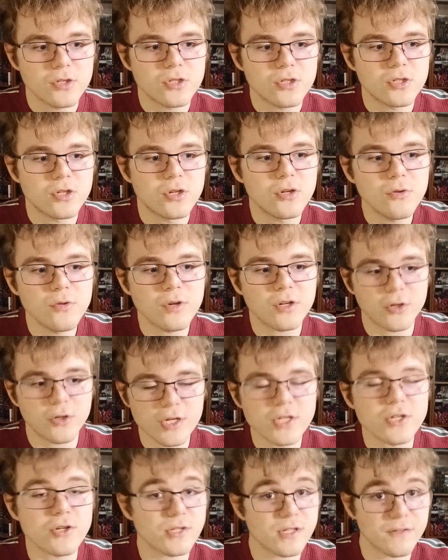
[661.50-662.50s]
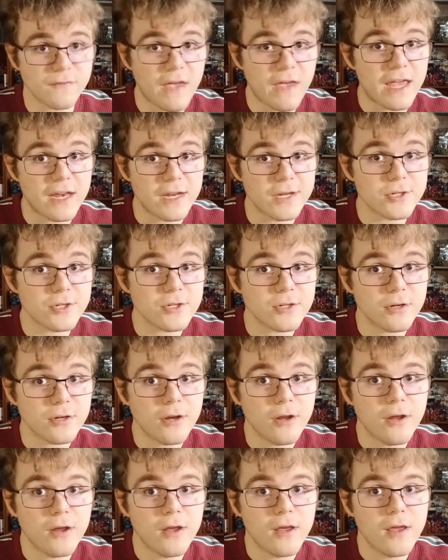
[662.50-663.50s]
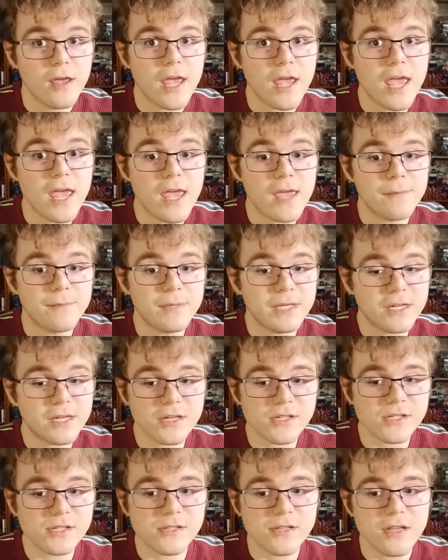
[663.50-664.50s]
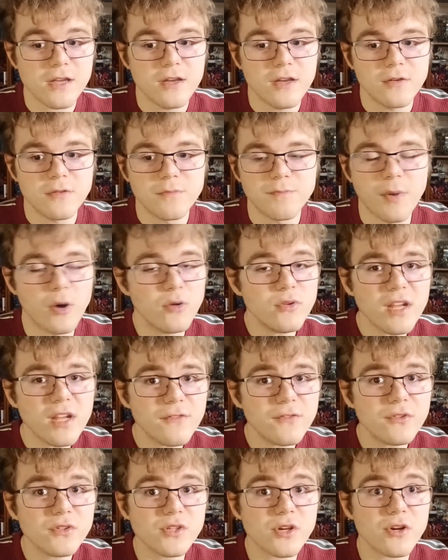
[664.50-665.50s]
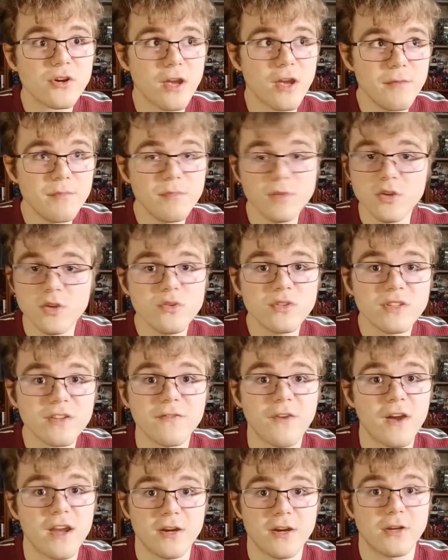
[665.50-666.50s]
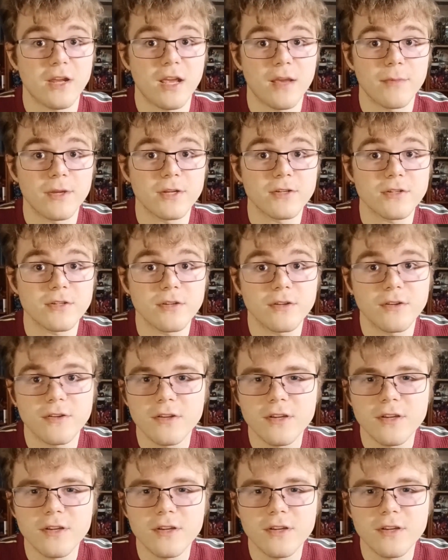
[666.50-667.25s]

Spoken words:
to a creature's advantage, because bone devils are immune to fire damage.